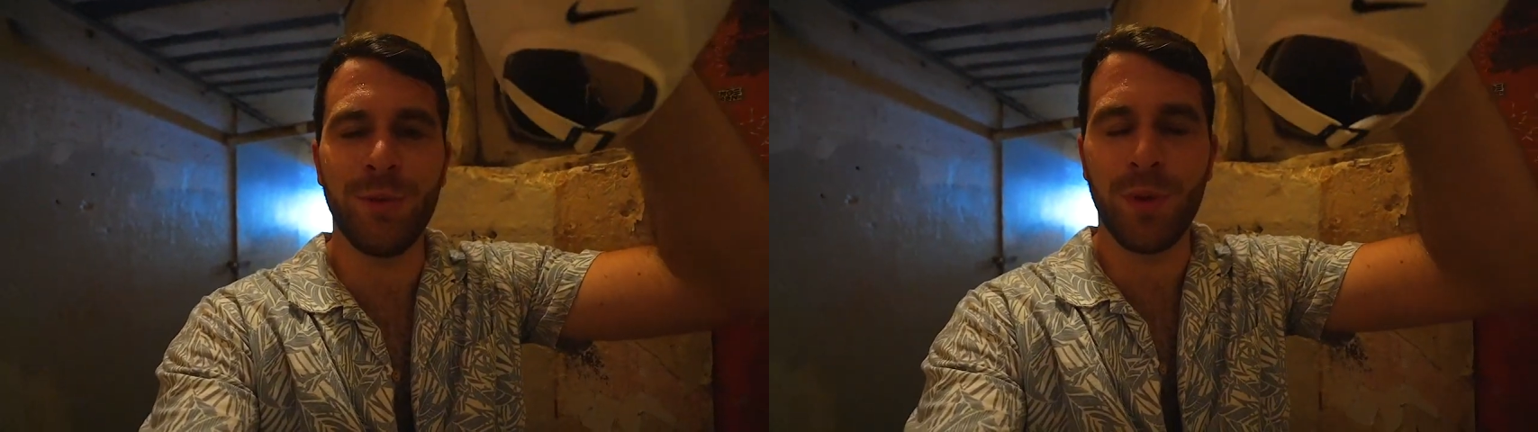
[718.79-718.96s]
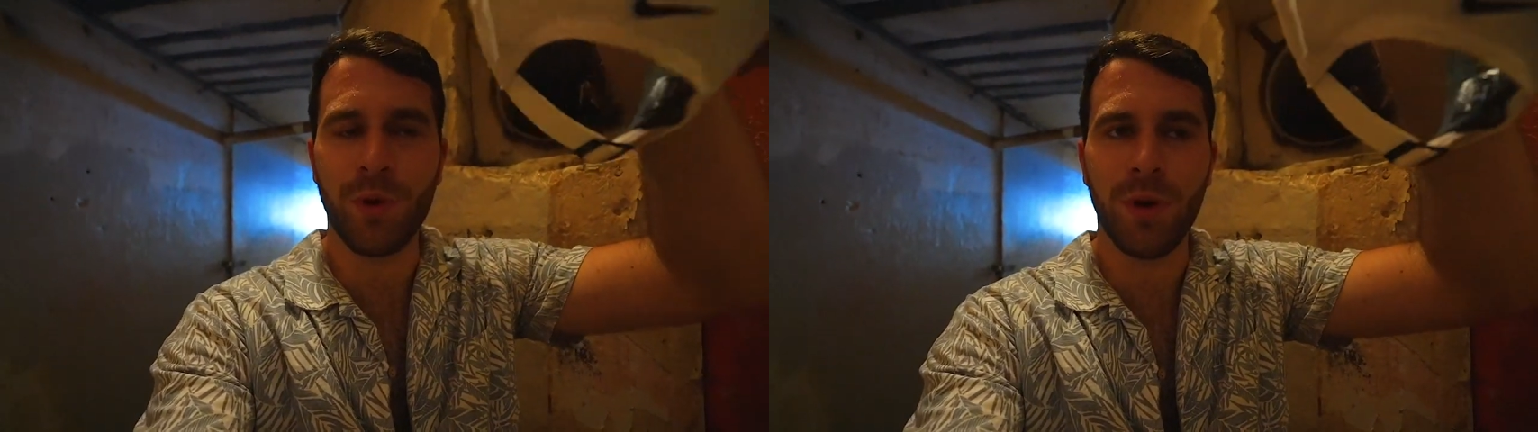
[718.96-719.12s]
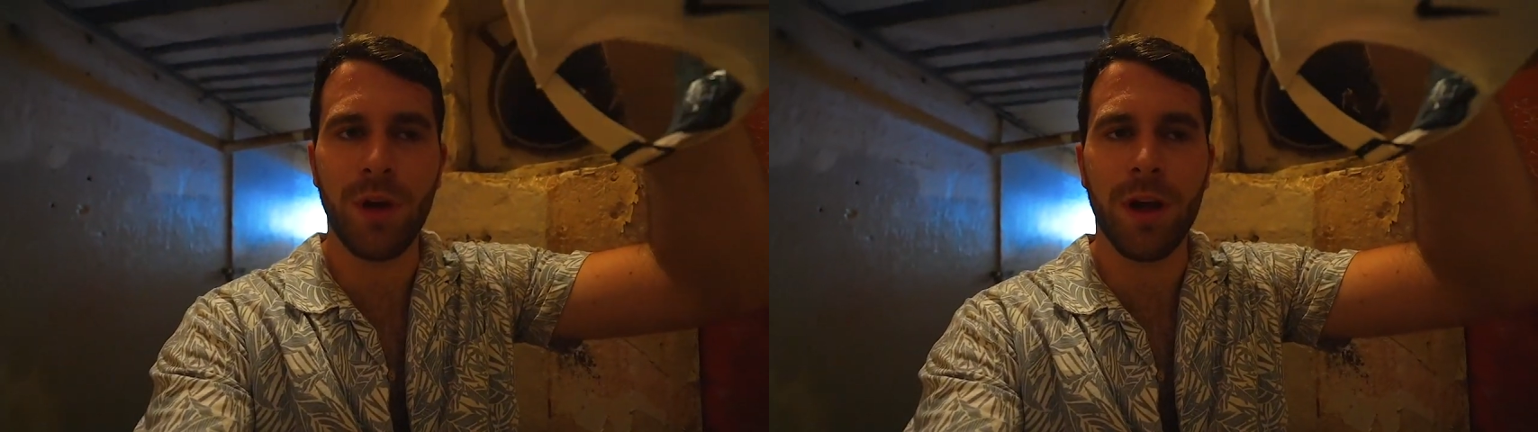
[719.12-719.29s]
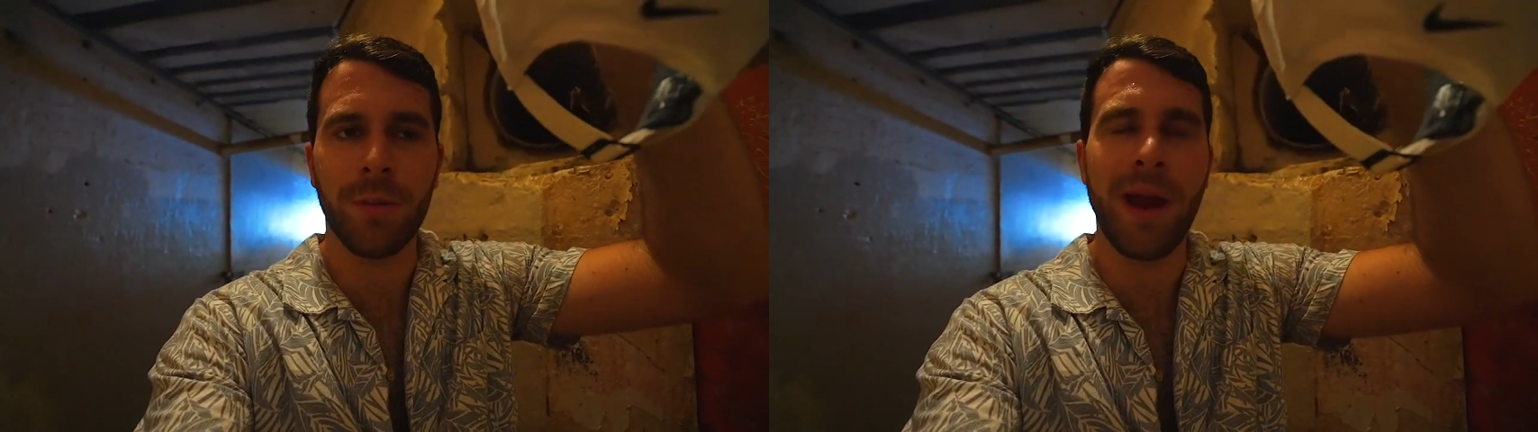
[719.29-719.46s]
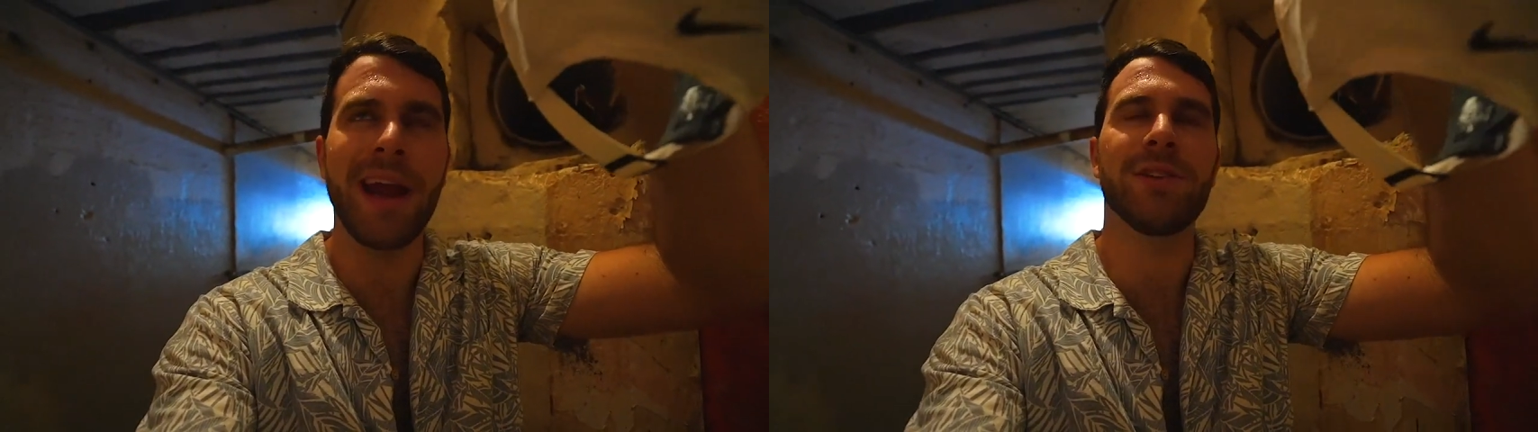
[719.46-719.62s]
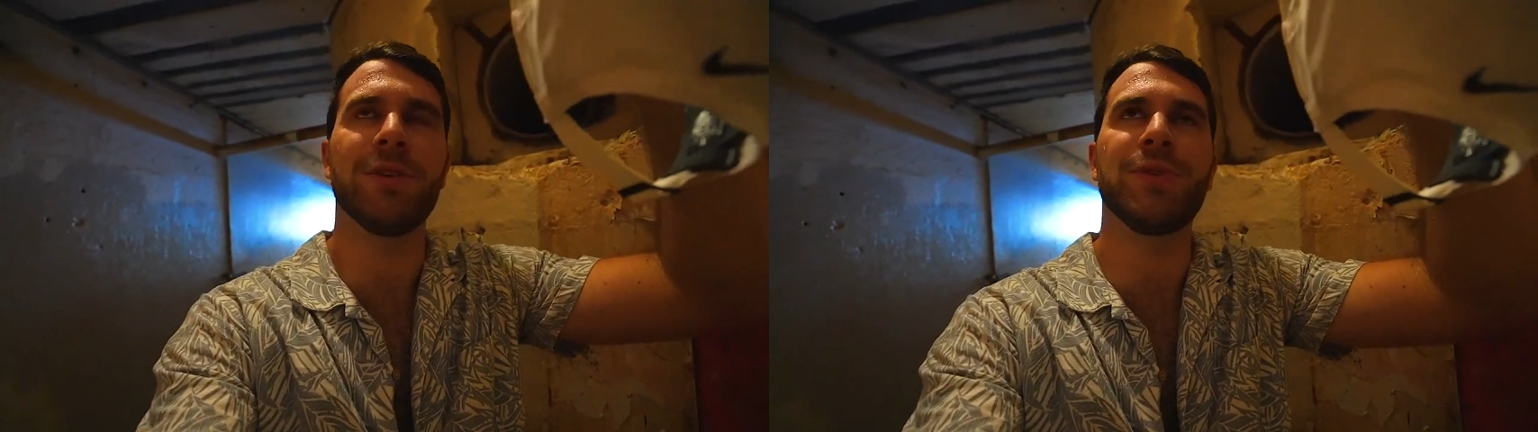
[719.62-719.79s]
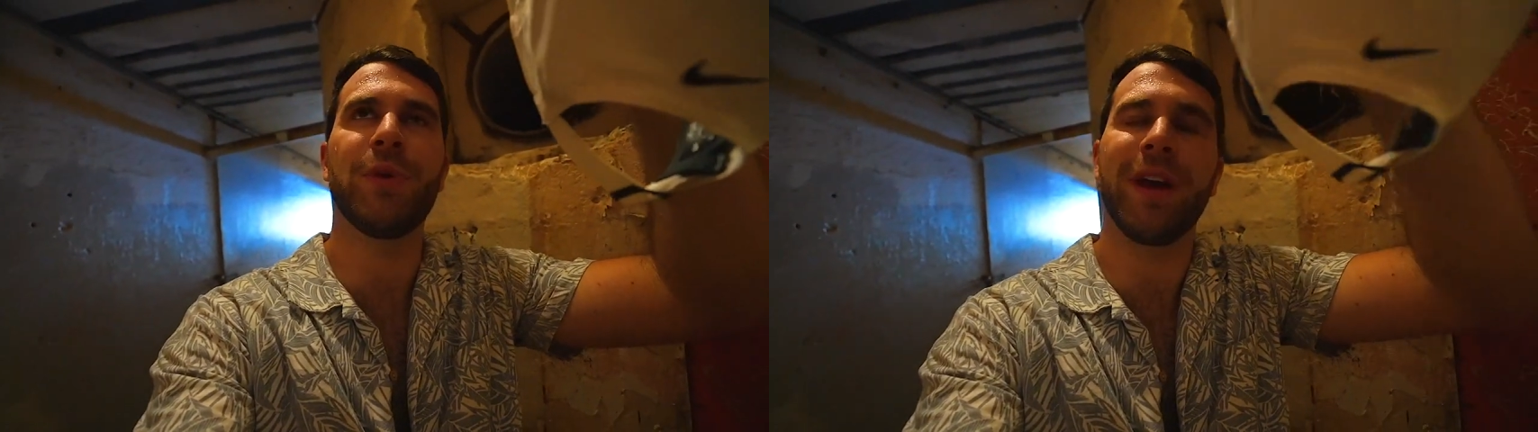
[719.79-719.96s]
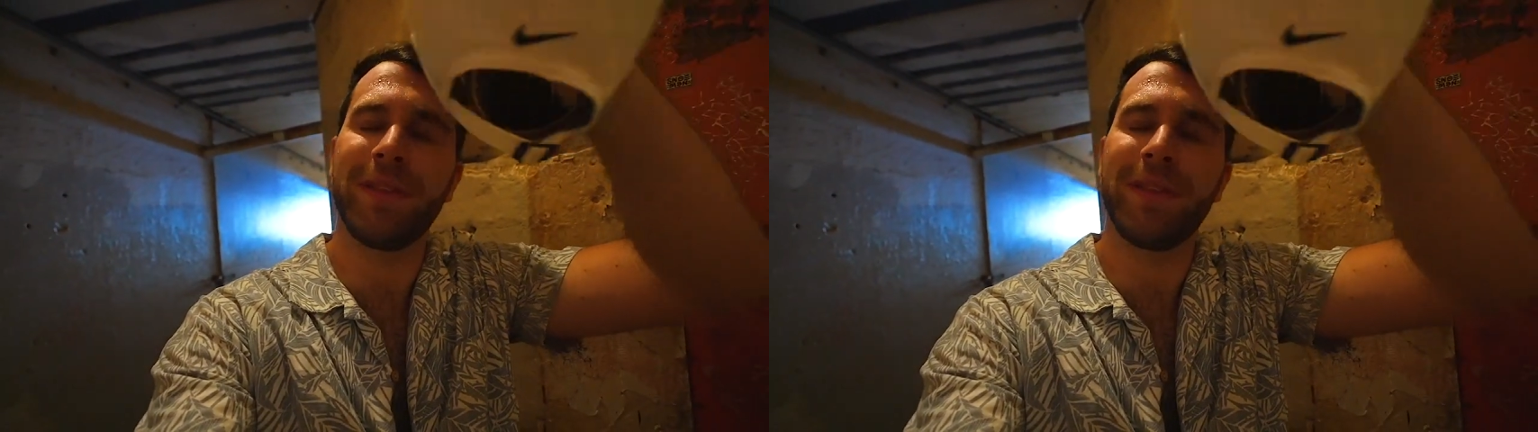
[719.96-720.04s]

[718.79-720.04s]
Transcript: Pearl Harbor. Actually, sorry.